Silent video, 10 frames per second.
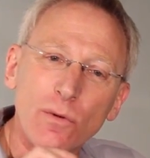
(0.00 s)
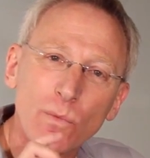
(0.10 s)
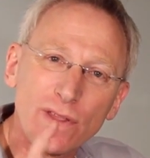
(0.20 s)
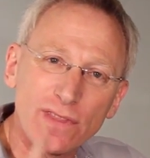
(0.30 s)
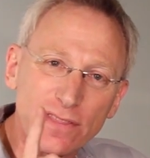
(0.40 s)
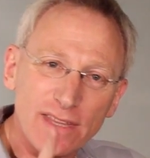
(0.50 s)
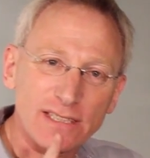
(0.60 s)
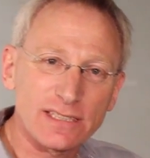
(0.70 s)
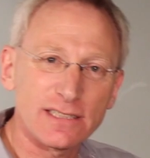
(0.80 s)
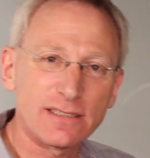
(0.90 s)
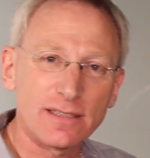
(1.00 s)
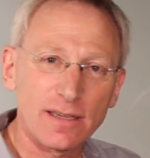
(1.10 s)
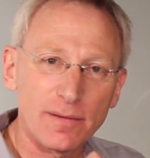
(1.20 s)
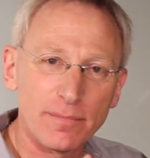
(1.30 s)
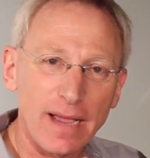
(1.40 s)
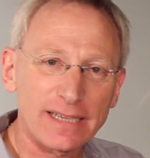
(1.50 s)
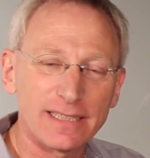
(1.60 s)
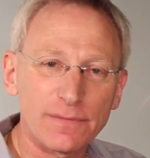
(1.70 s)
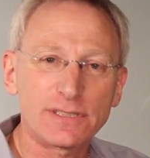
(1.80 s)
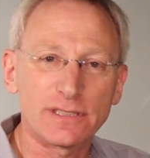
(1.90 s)
with this
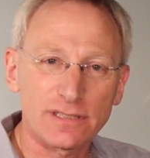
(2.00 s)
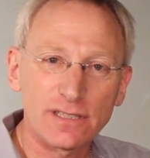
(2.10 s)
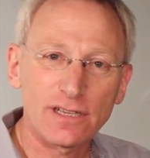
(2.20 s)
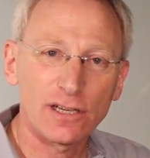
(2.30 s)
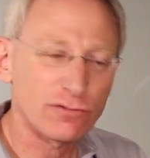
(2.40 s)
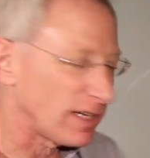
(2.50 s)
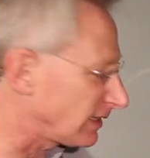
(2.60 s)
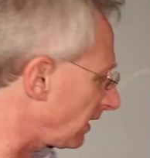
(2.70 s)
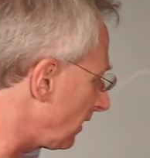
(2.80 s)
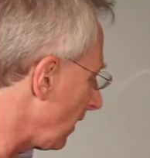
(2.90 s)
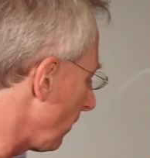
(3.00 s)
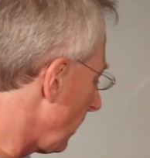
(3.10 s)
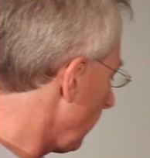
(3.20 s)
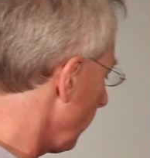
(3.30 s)
magnificent contrasting theme.